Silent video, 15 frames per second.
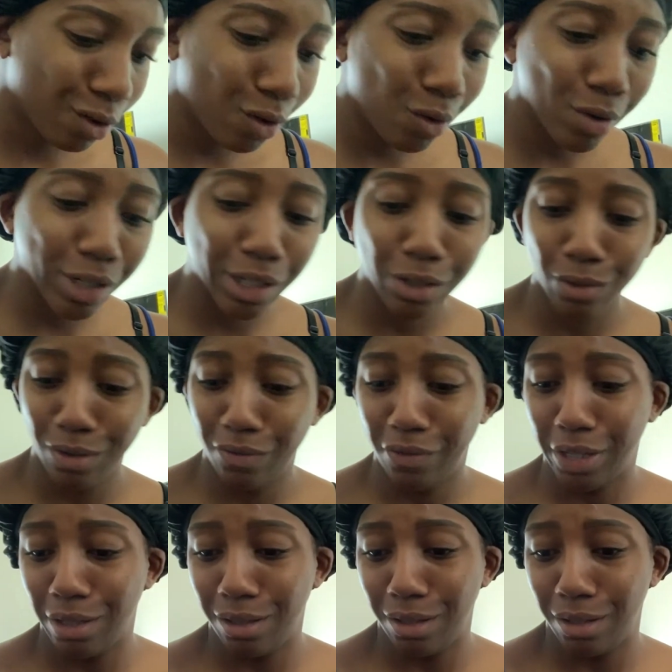course we
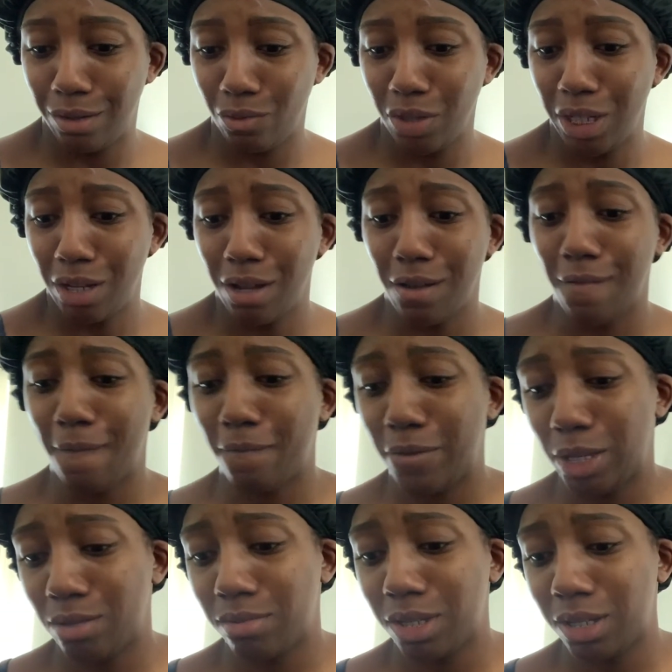felt it. We all
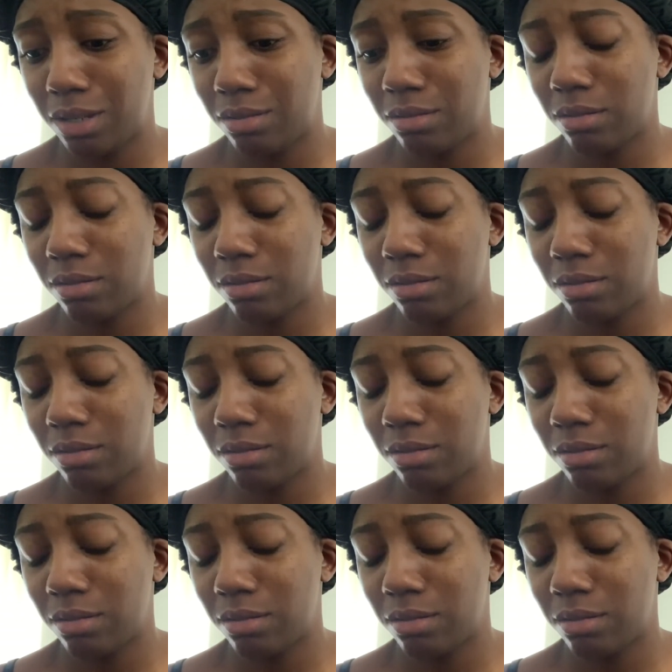felt it.